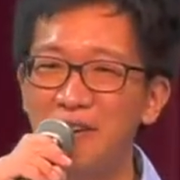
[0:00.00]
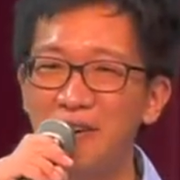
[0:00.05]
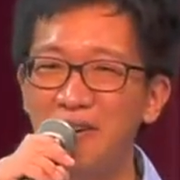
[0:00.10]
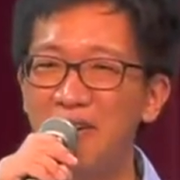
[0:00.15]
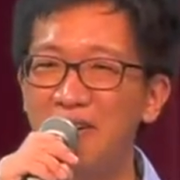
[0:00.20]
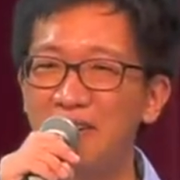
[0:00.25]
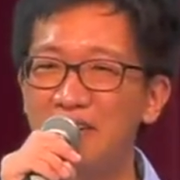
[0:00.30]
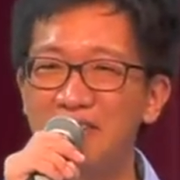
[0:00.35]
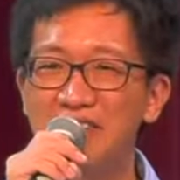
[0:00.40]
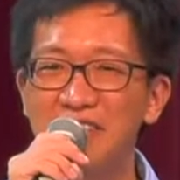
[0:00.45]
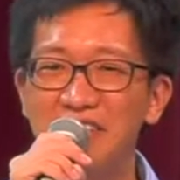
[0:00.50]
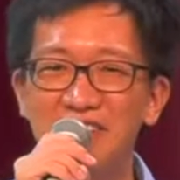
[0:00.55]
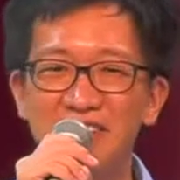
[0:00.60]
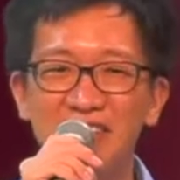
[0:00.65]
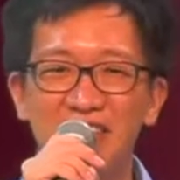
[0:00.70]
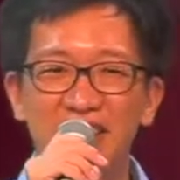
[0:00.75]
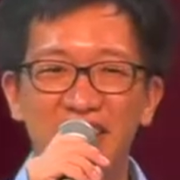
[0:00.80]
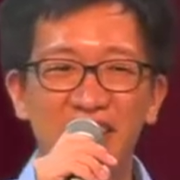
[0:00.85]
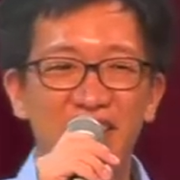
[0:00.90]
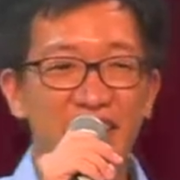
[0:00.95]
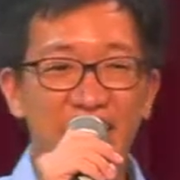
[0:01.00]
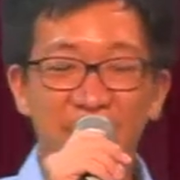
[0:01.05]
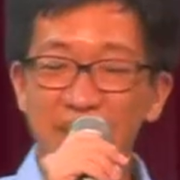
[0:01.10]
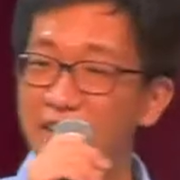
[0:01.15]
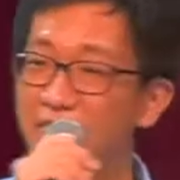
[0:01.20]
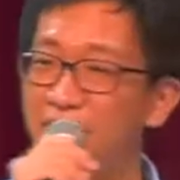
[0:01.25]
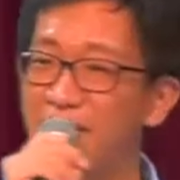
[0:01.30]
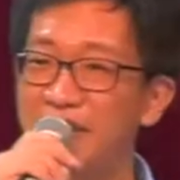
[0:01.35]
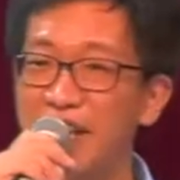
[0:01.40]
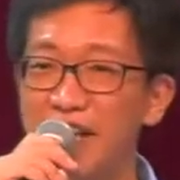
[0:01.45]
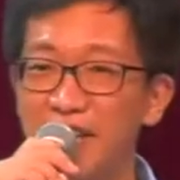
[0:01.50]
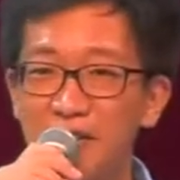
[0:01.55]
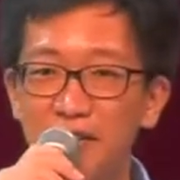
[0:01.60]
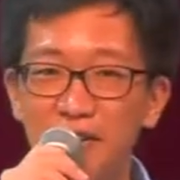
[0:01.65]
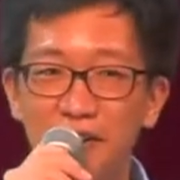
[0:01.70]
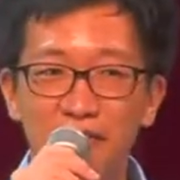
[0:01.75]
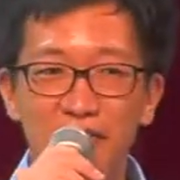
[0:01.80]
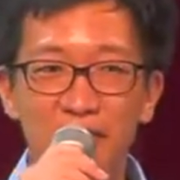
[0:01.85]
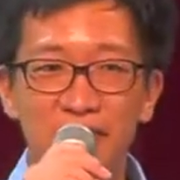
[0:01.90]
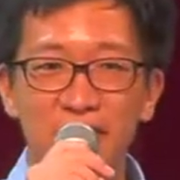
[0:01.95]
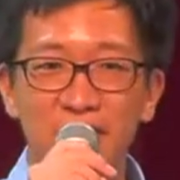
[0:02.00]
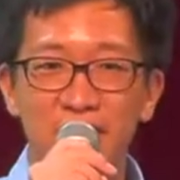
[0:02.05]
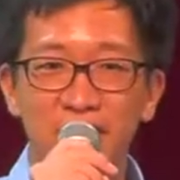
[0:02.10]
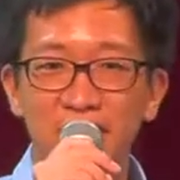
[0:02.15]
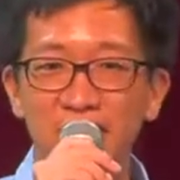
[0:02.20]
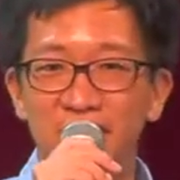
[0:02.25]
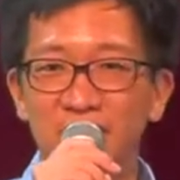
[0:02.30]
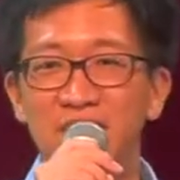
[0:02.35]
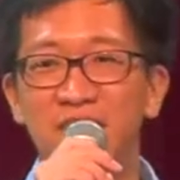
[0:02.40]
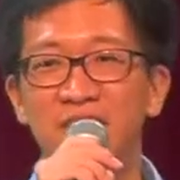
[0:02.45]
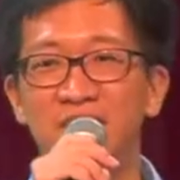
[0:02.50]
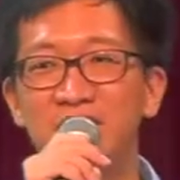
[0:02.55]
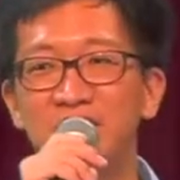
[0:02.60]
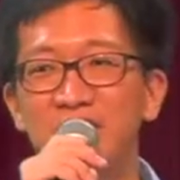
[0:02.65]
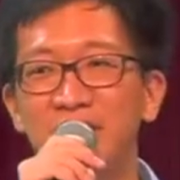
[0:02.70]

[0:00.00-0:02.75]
all of these uh, and never let go of it, you know.